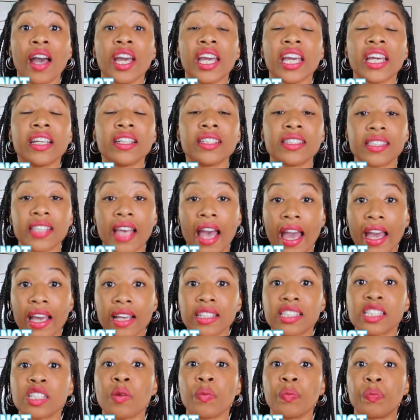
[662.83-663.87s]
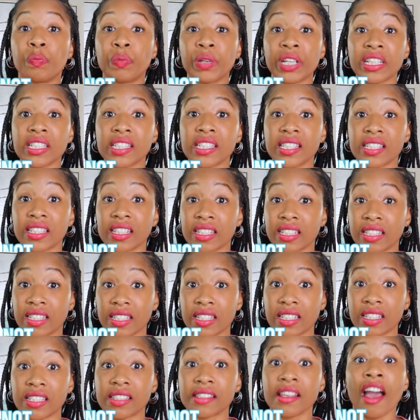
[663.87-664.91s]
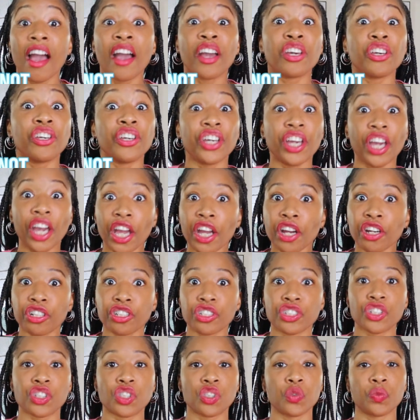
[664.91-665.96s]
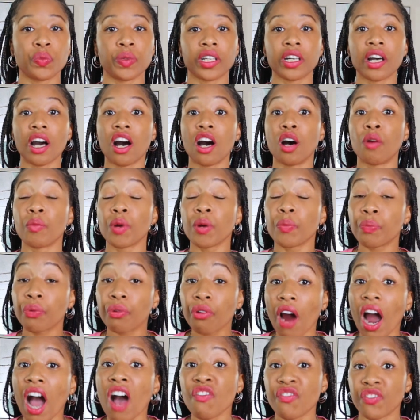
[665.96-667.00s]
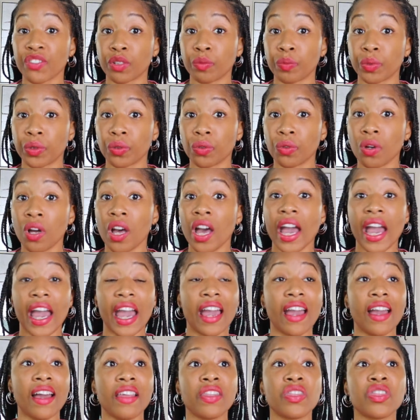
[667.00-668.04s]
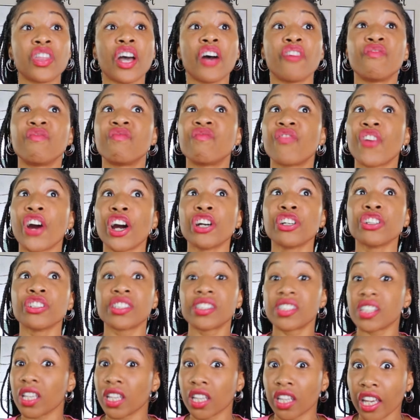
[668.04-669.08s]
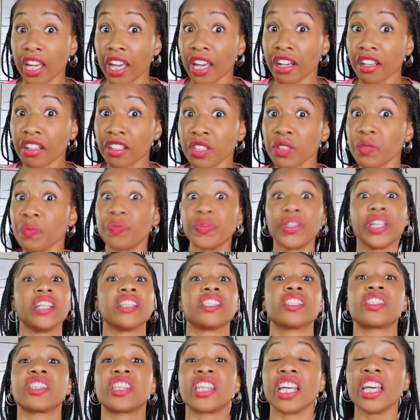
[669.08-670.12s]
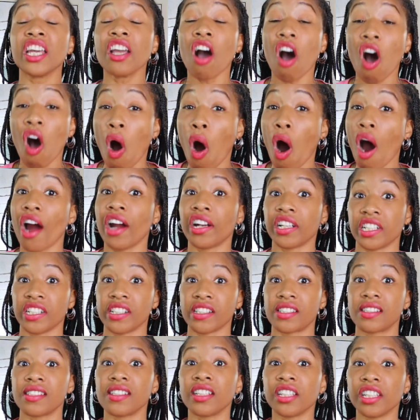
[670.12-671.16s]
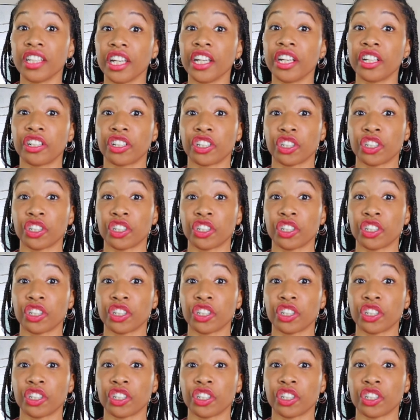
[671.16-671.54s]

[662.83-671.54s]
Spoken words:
It takes businesses years to become profitable, and the first year is the hardest year.